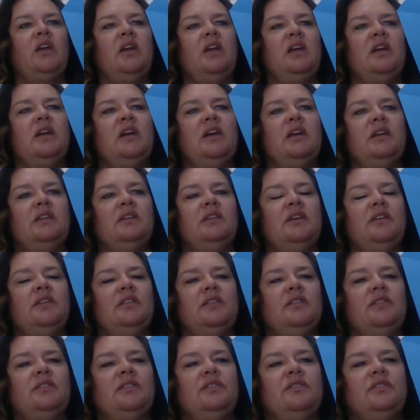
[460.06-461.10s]
And
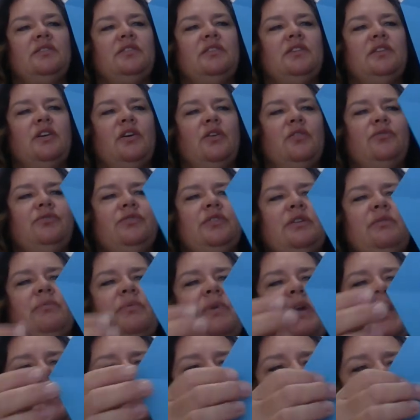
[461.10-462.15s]
the only
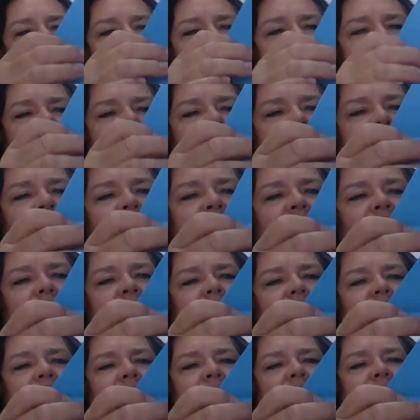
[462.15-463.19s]
way
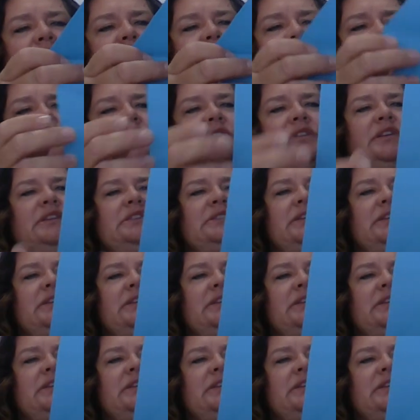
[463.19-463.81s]
you are going to really